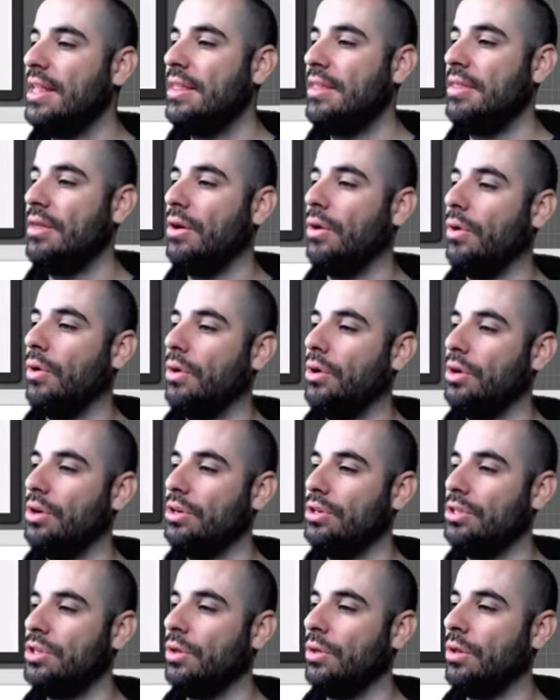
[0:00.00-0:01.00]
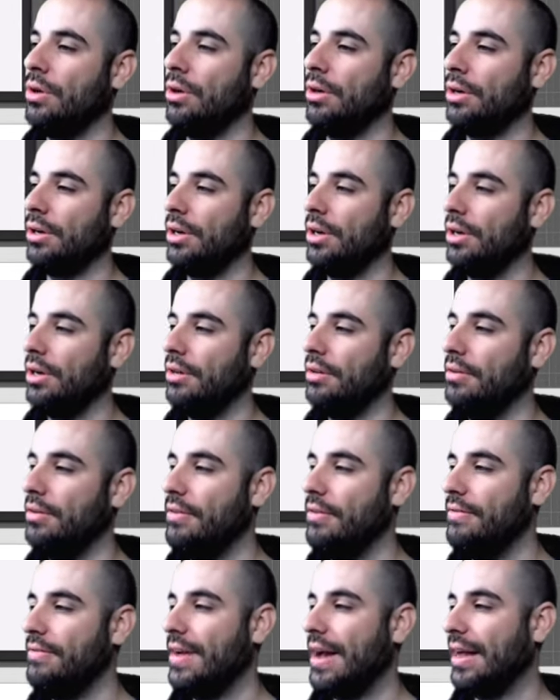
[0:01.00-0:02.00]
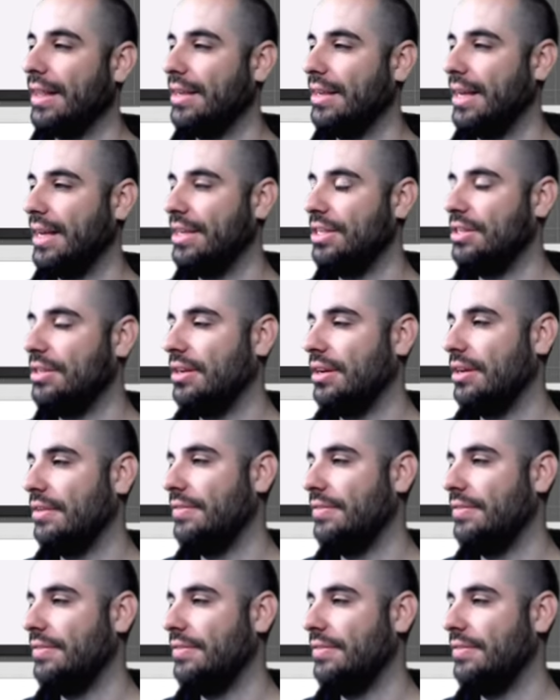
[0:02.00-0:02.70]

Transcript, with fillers: the order is no longer validation, uh,